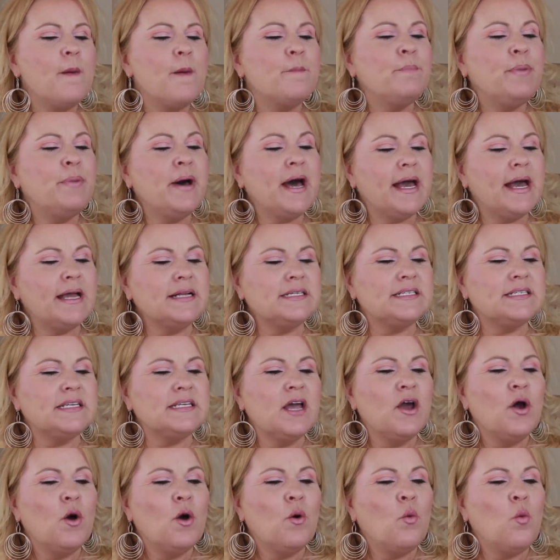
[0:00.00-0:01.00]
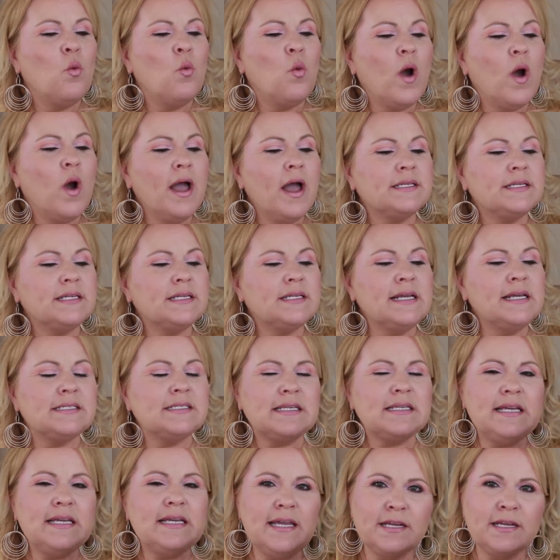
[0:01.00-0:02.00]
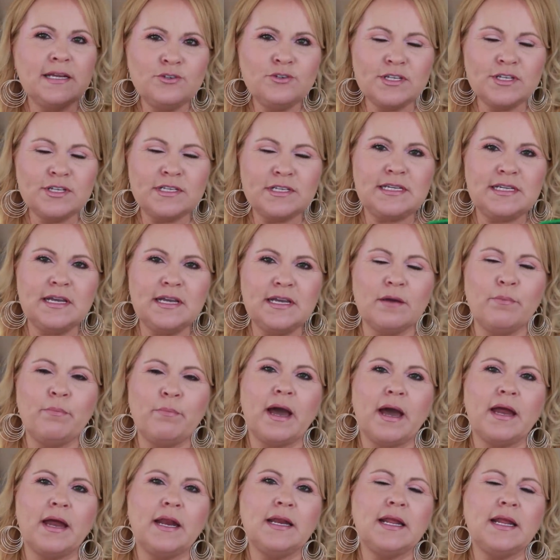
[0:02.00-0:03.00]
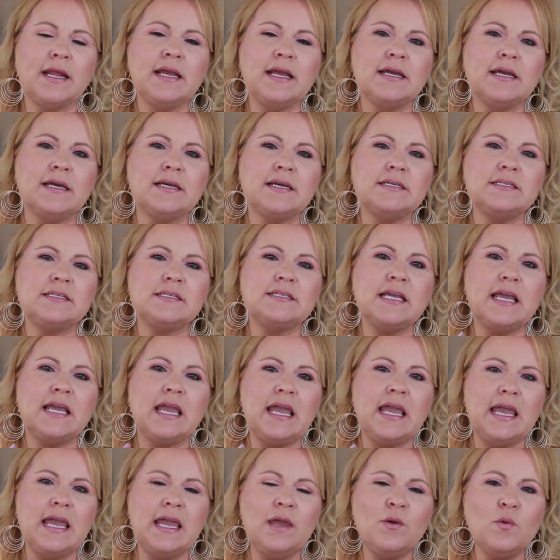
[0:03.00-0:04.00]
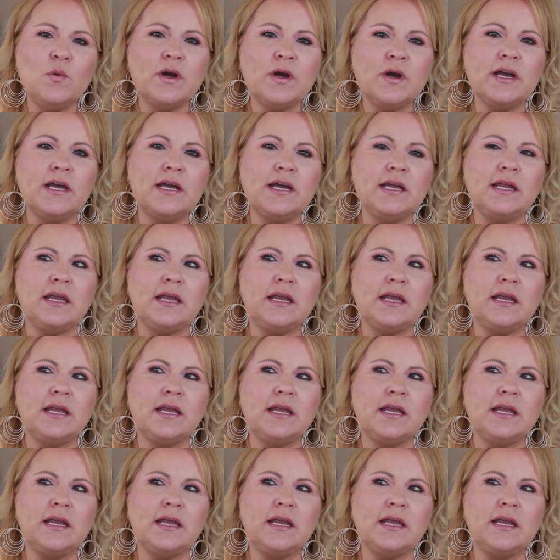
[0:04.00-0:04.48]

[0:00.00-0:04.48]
But what is interesting about it is he would,